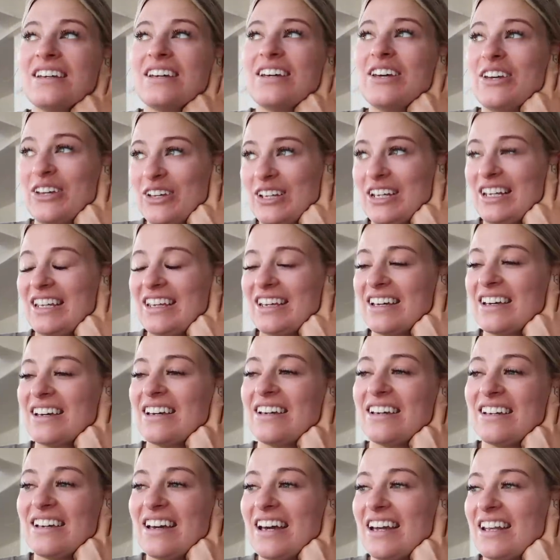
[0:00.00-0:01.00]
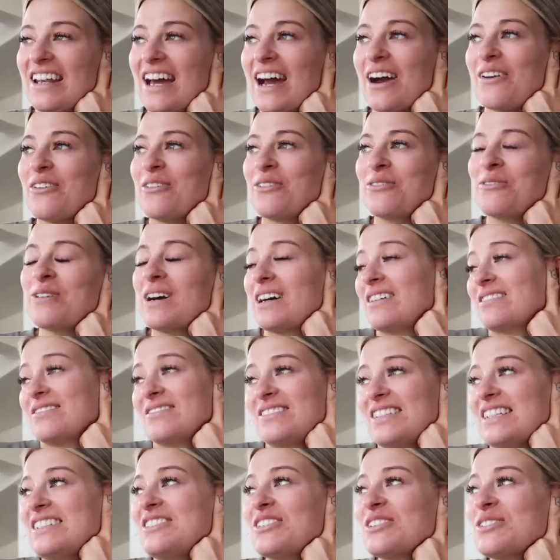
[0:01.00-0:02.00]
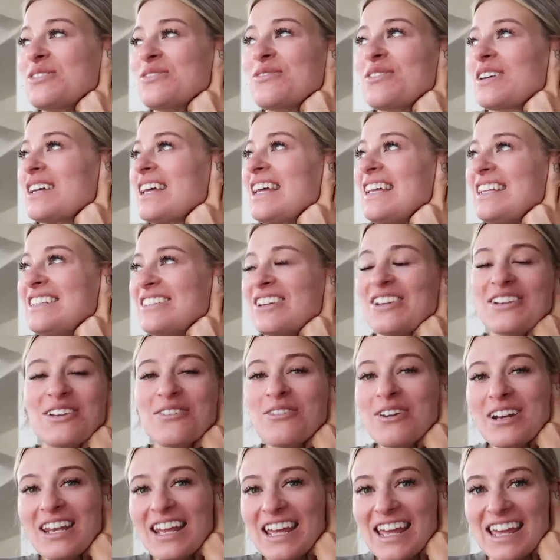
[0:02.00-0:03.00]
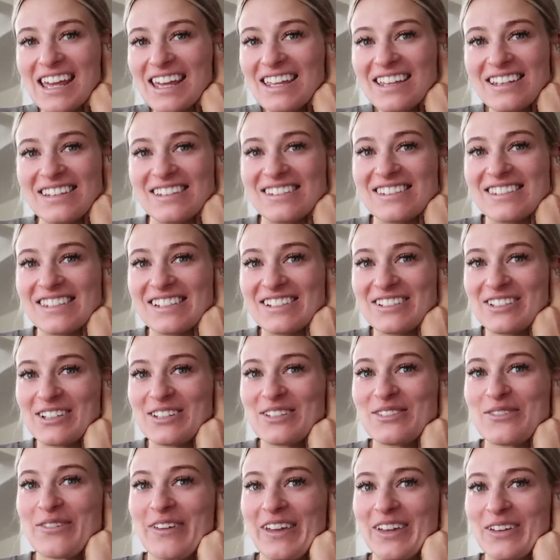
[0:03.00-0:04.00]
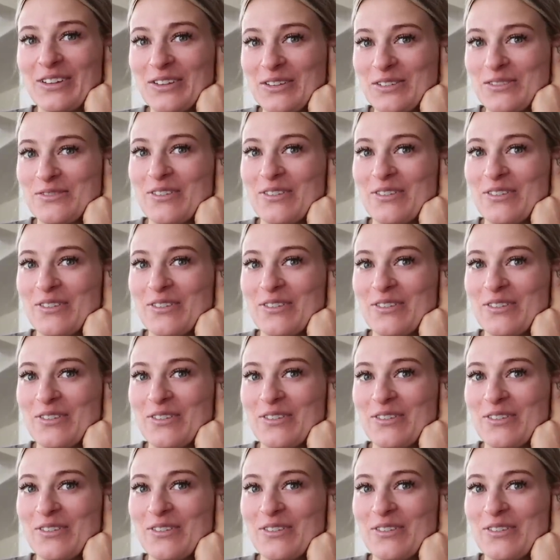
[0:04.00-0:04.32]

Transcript: earlier and how, well, it just, I don't know what it is that just feels